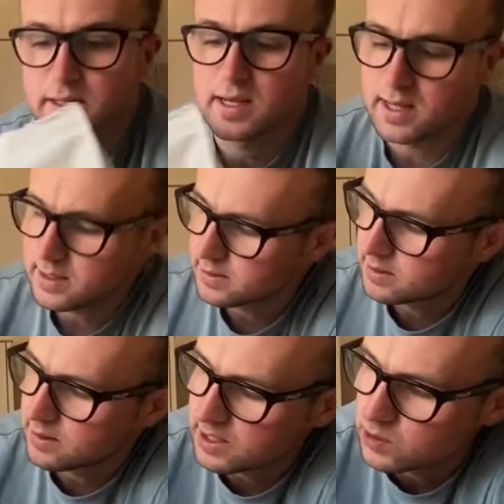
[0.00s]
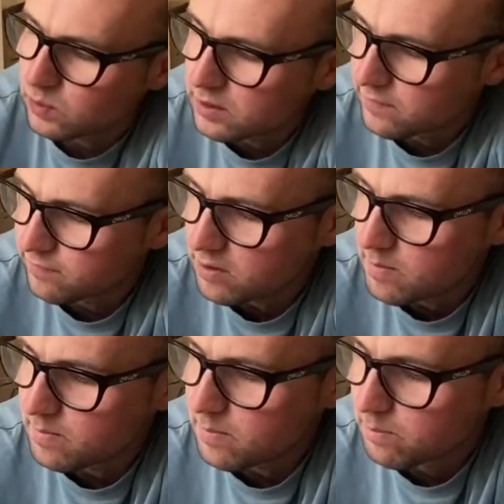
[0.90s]
is this one
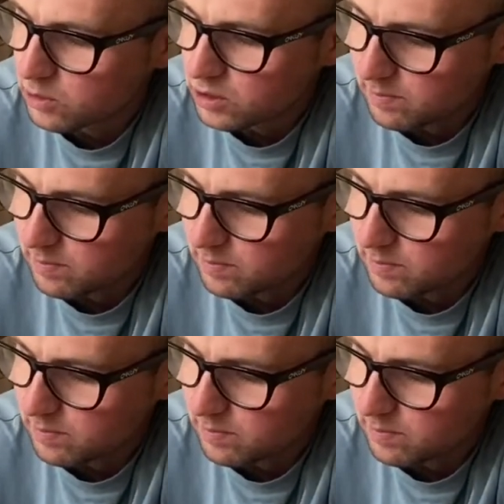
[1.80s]
from Bulk